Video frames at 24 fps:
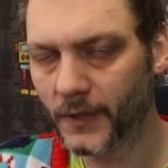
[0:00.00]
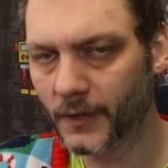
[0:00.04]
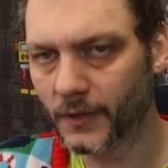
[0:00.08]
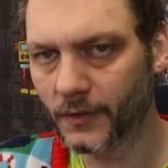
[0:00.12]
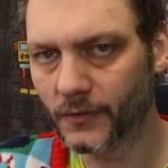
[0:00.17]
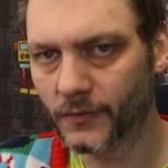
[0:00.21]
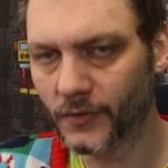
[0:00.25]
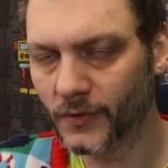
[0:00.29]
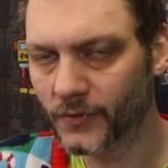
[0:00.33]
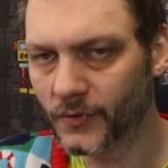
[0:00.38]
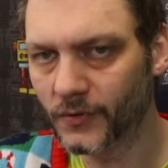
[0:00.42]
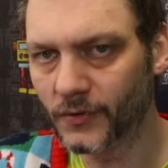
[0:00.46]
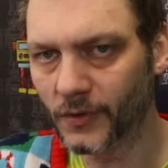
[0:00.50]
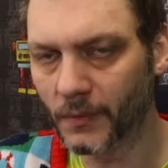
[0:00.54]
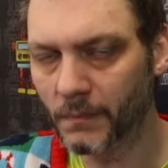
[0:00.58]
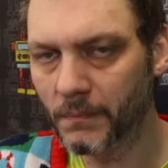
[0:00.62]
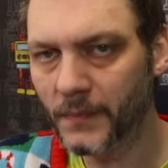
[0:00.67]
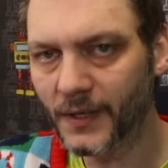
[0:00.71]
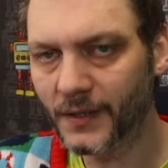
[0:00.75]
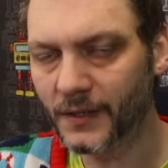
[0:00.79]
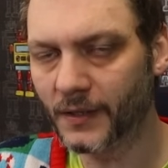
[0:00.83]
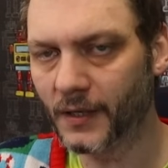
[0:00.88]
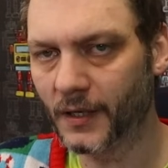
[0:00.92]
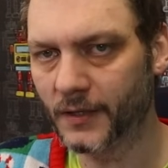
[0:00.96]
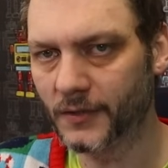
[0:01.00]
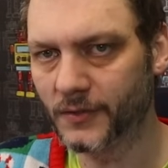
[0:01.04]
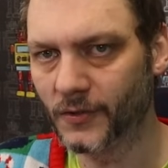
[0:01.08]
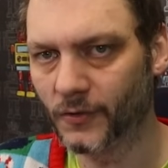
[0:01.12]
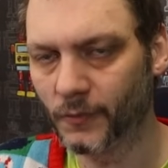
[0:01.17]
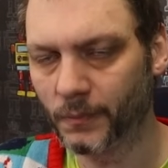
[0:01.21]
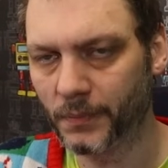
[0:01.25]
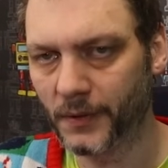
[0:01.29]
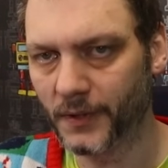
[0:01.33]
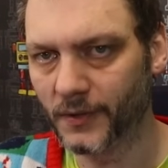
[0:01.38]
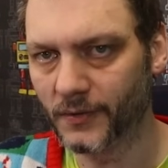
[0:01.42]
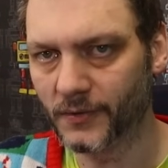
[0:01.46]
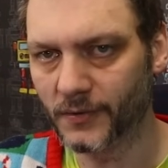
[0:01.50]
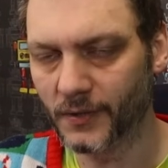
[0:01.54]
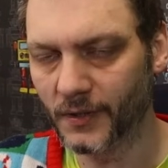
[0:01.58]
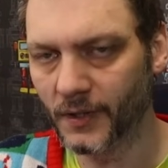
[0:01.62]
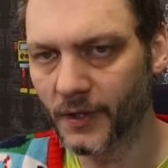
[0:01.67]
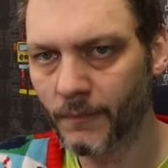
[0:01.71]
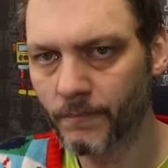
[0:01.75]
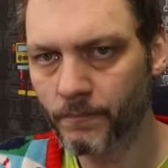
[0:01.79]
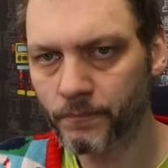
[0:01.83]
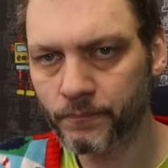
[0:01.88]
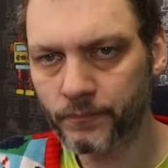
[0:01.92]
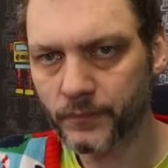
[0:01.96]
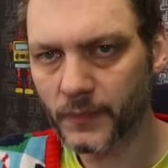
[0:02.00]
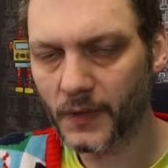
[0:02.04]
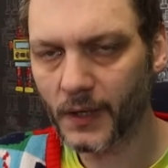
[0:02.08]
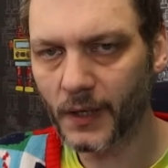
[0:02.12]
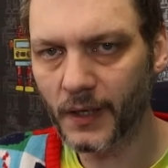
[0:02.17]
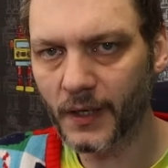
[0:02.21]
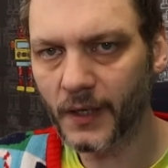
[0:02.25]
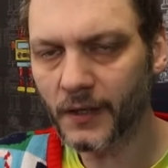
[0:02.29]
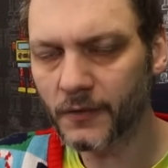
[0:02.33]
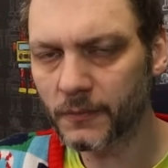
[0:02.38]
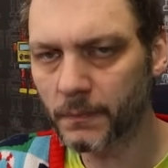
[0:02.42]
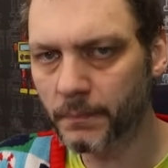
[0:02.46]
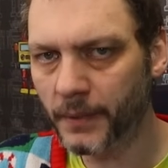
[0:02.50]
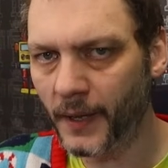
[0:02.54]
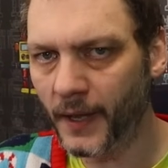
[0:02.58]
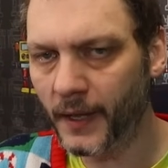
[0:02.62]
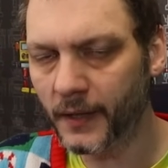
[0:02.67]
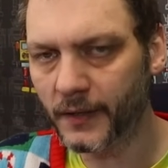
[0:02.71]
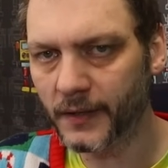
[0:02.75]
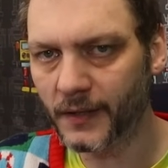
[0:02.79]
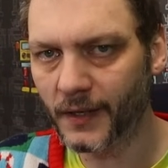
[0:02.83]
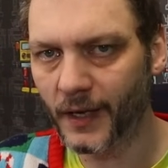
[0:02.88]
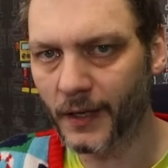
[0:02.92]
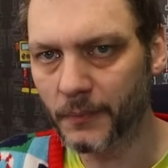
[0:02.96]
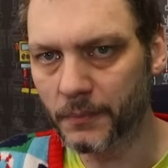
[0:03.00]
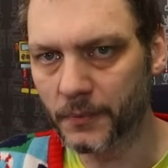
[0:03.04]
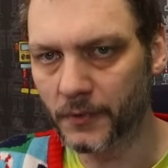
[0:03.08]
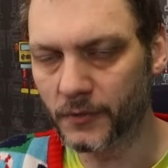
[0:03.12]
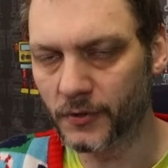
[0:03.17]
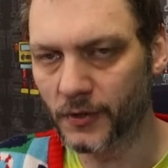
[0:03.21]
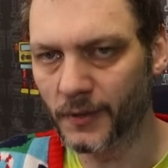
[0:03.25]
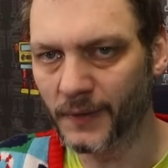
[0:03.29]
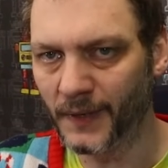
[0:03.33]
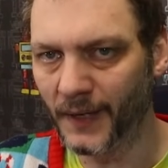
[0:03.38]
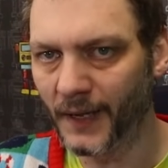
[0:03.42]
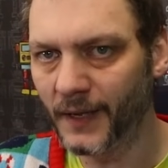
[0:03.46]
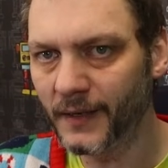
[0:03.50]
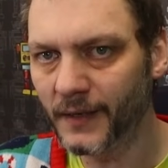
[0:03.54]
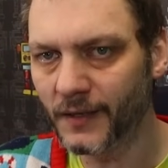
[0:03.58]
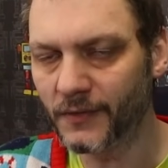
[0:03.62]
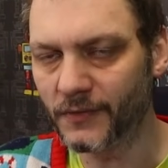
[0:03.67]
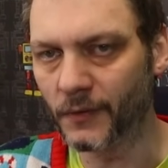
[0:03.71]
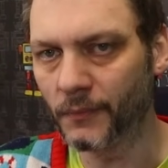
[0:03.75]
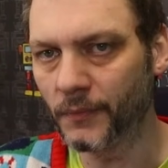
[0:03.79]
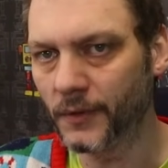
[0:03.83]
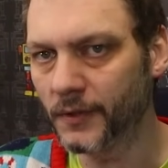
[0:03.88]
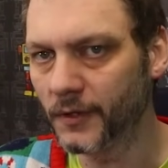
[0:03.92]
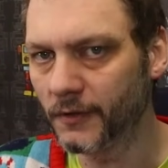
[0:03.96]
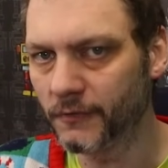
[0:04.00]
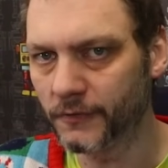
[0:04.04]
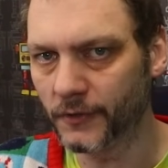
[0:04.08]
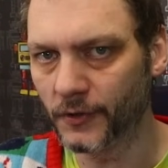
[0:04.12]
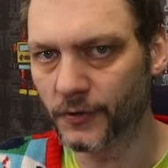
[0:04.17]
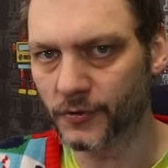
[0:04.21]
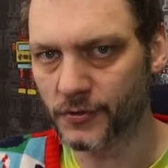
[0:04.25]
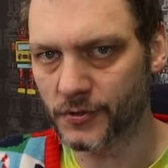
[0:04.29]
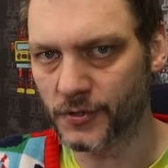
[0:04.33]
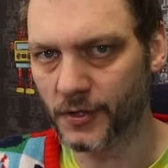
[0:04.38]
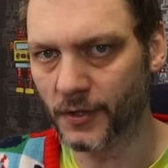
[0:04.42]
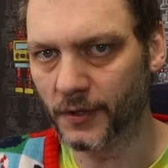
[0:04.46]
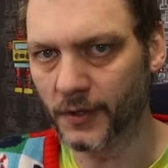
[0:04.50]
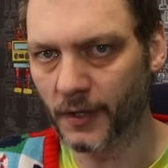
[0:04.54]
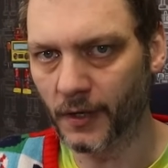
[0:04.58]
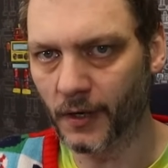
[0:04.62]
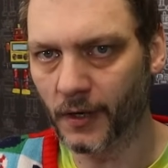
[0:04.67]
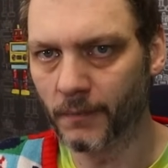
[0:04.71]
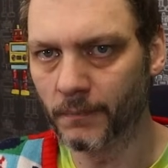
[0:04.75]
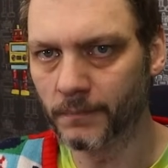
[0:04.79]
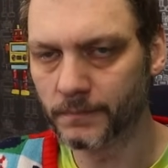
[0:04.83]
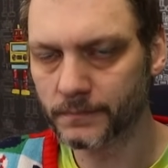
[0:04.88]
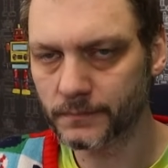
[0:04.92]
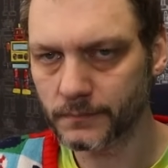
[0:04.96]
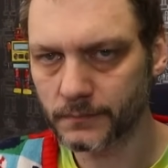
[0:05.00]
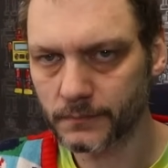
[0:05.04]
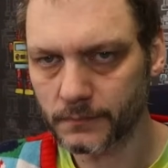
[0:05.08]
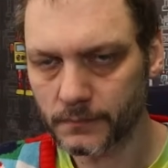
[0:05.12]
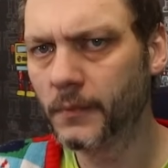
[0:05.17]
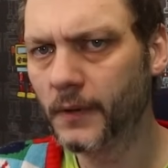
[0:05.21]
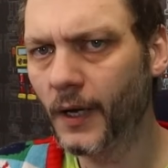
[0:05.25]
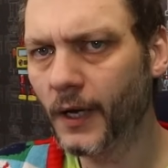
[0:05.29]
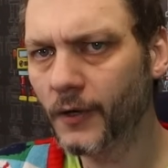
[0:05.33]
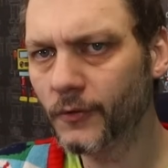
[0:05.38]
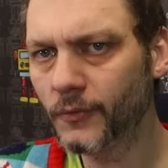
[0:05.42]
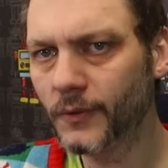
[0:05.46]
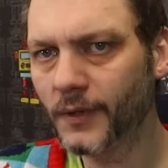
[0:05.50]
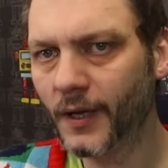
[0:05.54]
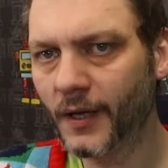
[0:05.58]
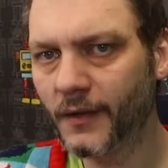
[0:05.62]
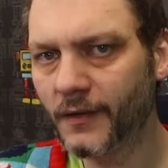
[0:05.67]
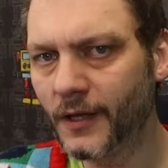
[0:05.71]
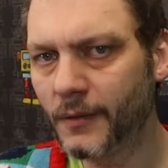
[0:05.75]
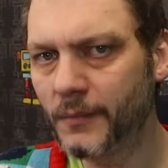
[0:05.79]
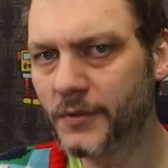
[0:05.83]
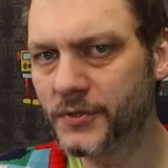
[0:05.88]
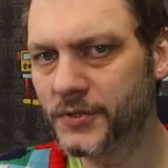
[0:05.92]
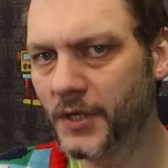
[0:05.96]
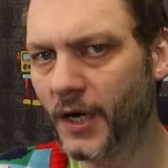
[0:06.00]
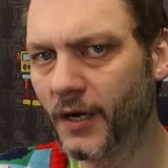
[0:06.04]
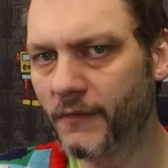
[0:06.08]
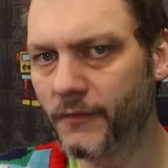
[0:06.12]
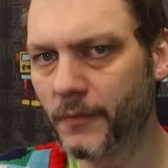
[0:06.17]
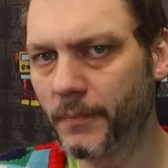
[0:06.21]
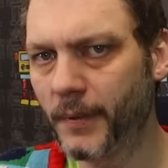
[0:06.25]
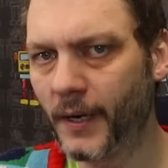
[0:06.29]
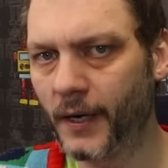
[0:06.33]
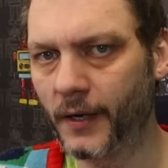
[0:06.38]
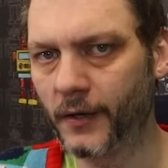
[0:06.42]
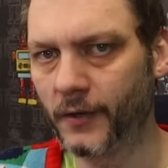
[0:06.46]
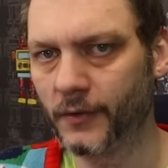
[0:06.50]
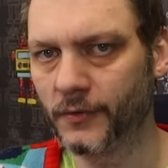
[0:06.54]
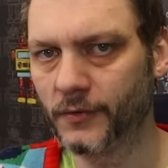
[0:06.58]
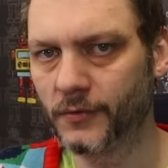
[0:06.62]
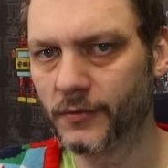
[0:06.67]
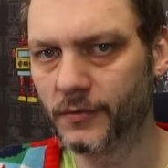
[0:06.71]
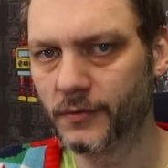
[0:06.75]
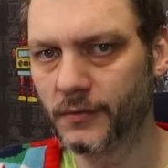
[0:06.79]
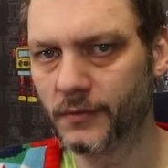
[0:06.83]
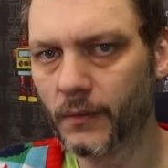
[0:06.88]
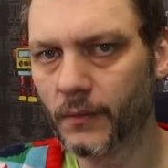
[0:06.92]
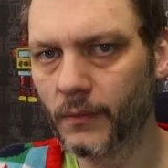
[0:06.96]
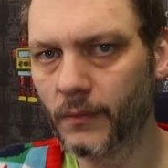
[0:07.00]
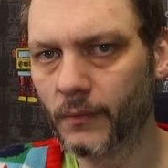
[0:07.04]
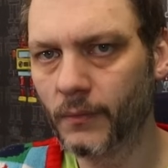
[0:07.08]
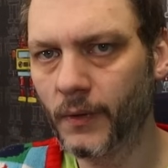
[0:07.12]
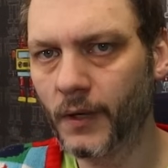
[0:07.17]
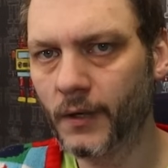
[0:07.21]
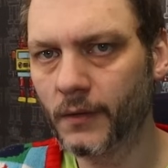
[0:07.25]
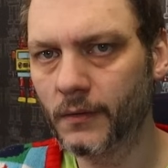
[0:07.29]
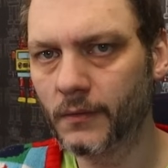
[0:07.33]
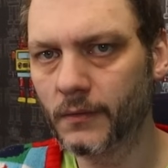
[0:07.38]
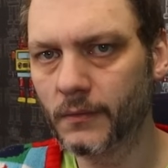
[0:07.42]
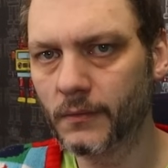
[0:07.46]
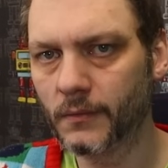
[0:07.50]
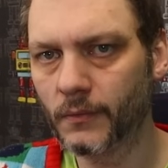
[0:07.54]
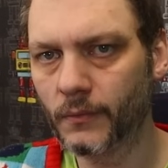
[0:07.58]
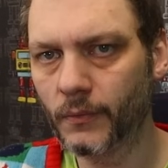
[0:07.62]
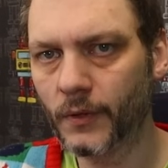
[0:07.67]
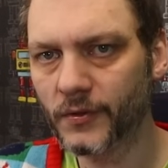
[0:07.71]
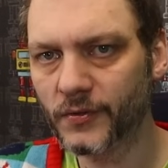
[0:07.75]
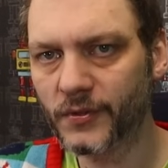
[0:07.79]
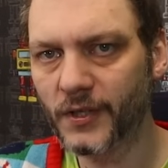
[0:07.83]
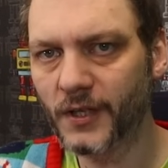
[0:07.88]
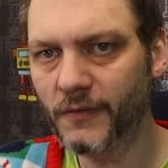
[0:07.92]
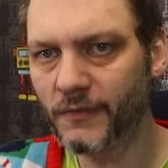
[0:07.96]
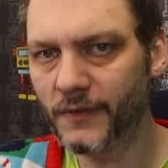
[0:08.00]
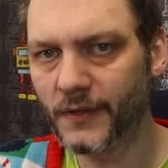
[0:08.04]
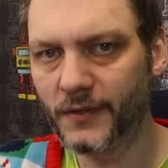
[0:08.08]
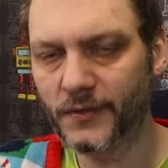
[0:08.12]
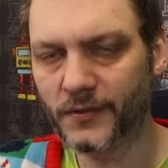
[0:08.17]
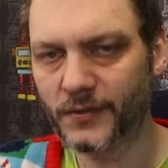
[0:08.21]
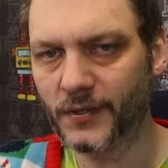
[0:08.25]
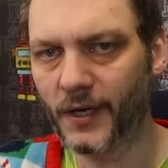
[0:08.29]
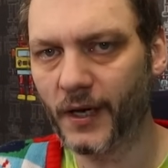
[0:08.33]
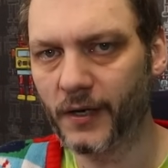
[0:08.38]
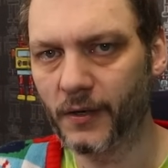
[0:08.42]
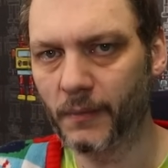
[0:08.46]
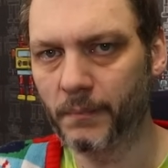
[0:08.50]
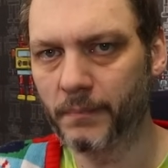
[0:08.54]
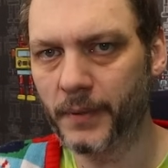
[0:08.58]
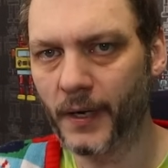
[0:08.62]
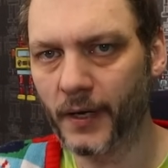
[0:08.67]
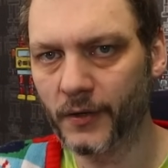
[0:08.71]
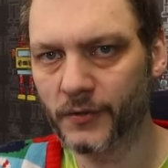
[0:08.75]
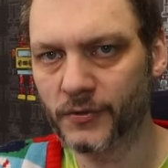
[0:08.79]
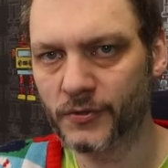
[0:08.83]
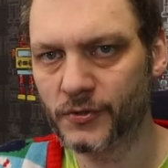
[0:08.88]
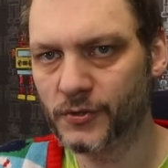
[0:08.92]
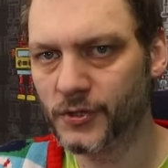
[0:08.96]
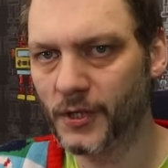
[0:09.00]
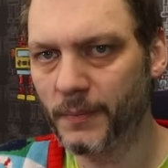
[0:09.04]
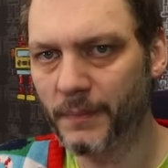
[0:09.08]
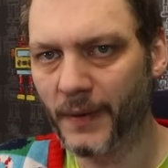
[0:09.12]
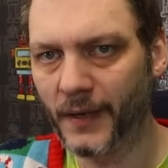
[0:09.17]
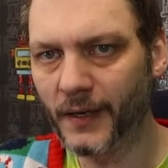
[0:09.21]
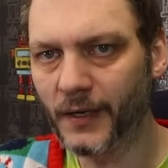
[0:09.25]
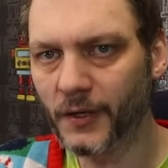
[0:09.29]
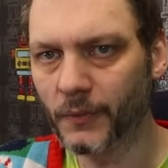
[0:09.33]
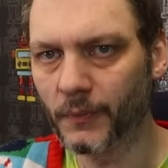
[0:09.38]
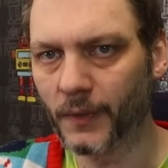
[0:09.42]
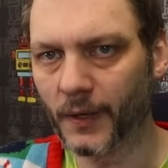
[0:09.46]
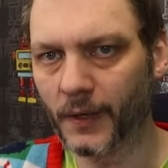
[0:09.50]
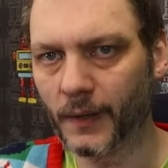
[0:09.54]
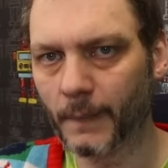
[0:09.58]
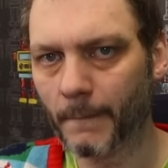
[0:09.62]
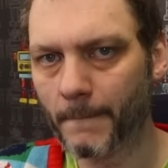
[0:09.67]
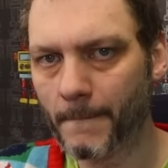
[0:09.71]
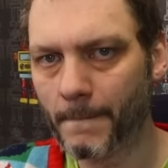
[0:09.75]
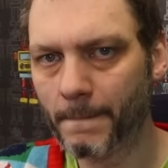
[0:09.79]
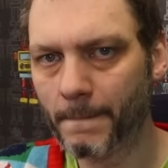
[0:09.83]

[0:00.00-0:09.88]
because this is a mid nineties P C, it's barely capable of doing anything when you first turn it on. But how do we get the image out of a BIOS? Well, what's even inside a BIOS chip anyway?